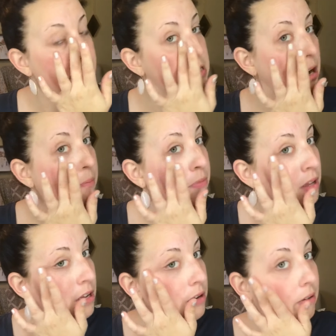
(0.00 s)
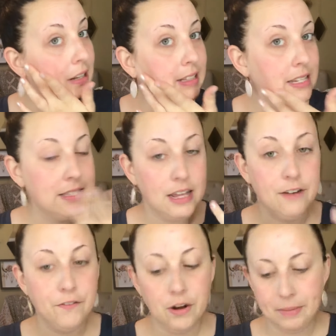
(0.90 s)
So we're gonna let that set
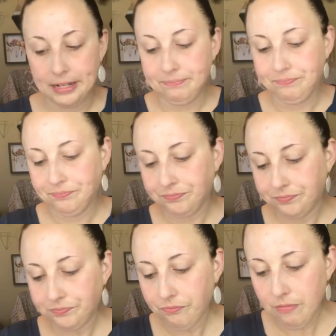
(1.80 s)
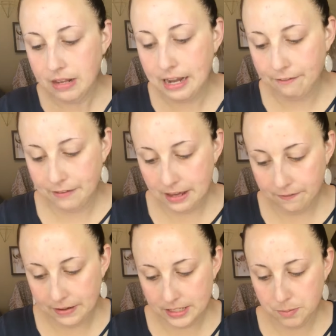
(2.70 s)
in for a minute. Now
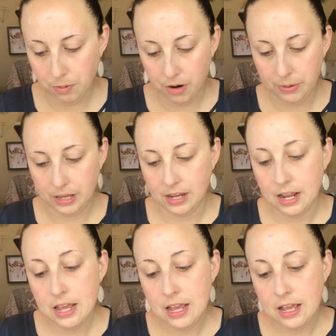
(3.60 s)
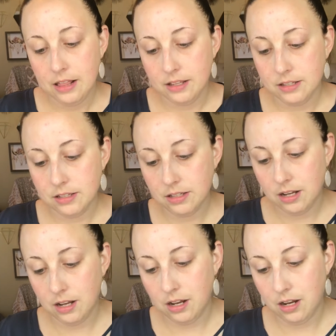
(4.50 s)
VFX Pro again, this is
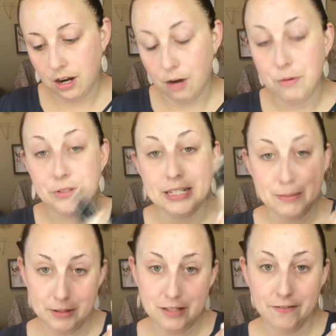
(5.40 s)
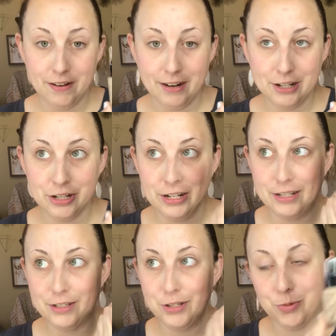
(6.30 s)
our most expensive foundation
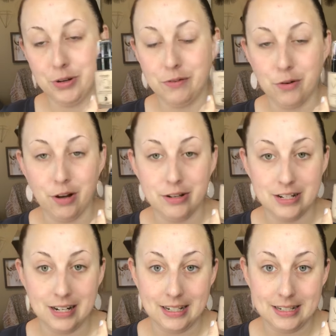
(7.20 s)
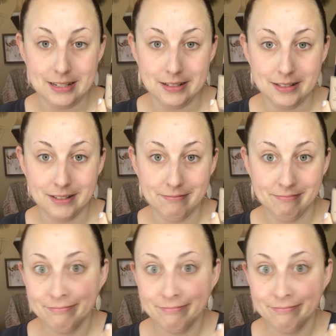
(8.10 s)
and this is $24.90.